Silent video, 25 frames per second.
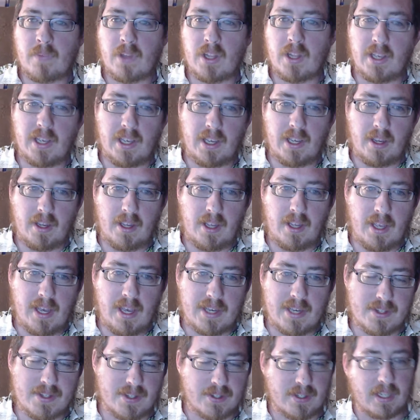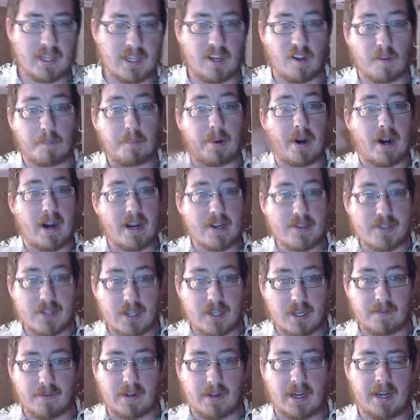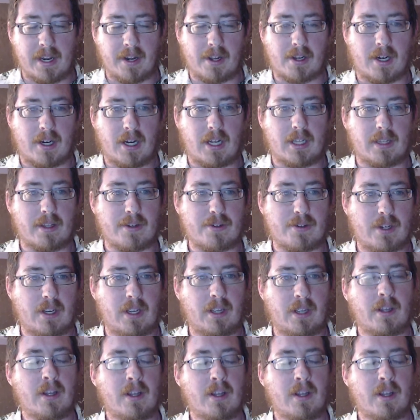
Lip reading: he has this idea of positive gynecology,